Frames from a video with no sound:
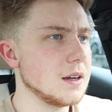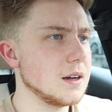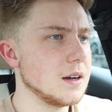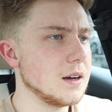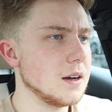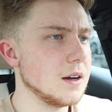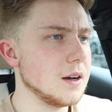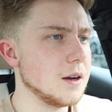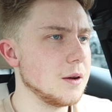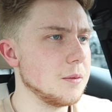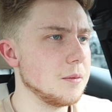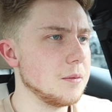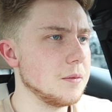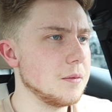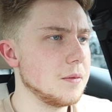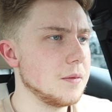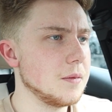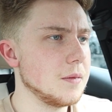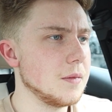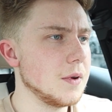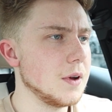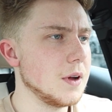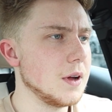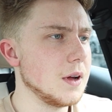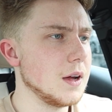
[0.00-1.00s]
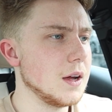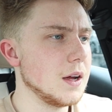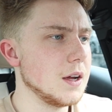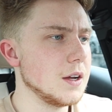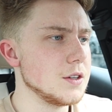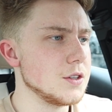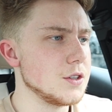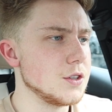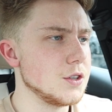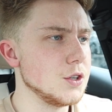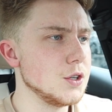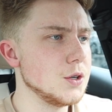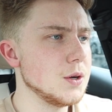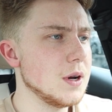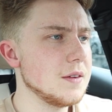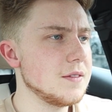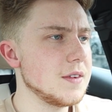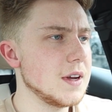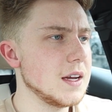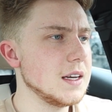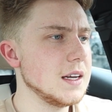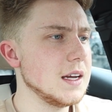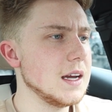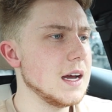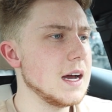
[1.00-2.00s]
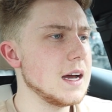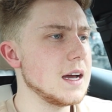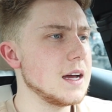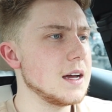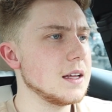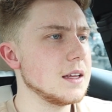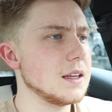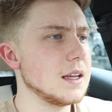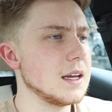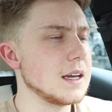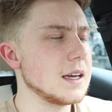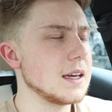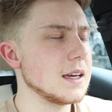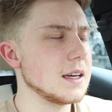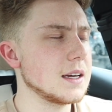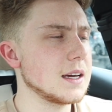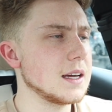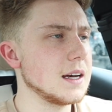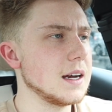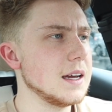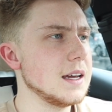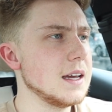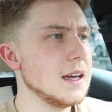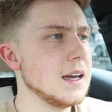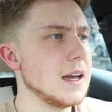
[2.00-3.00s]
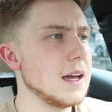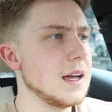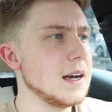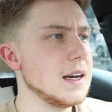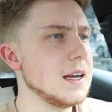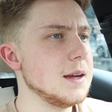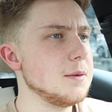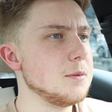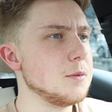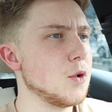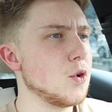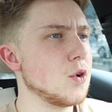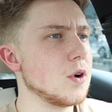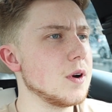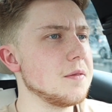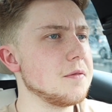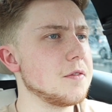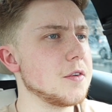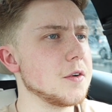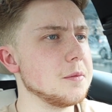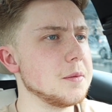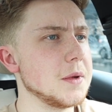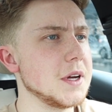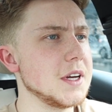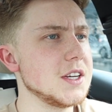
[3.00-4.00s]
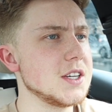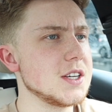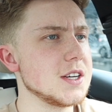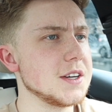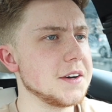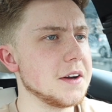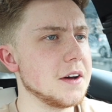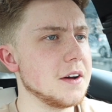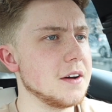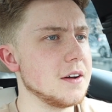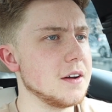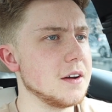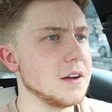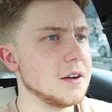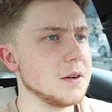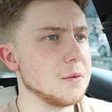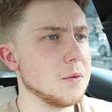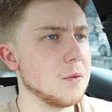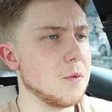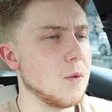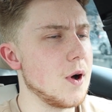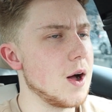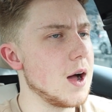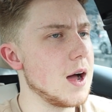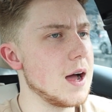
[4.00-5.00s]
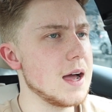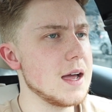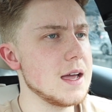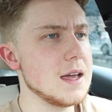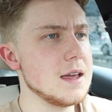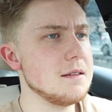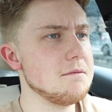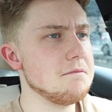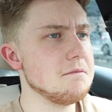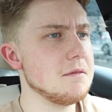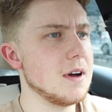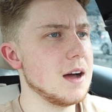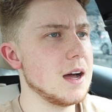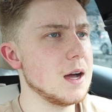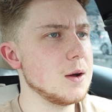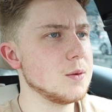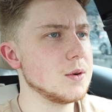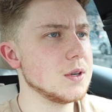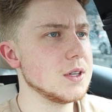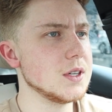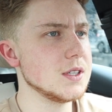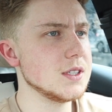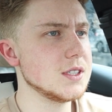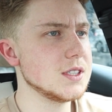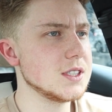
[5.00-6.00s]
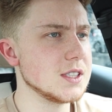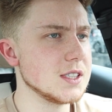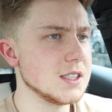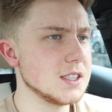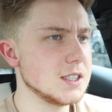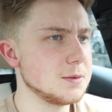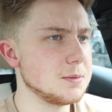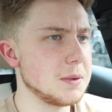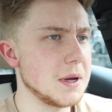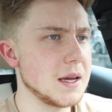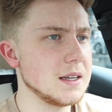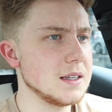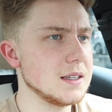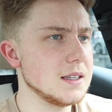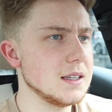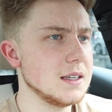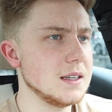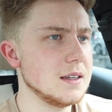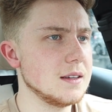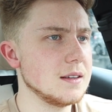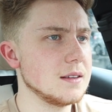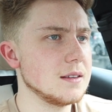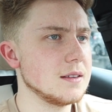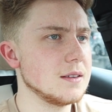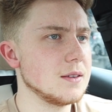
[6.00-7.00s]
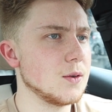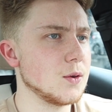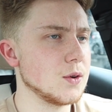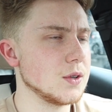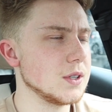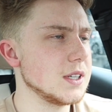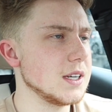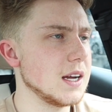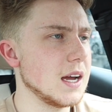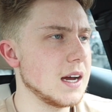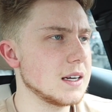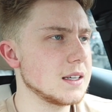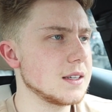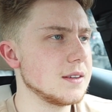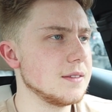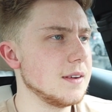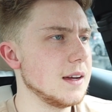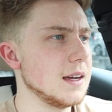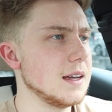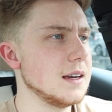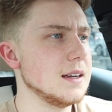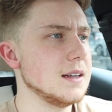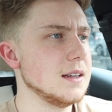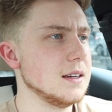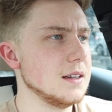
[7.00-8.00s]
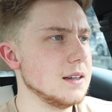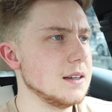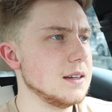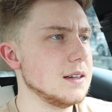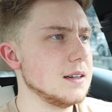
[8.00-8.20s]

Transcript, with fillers: Um, do you have any like can i get any more information on why i was suspended or deactivated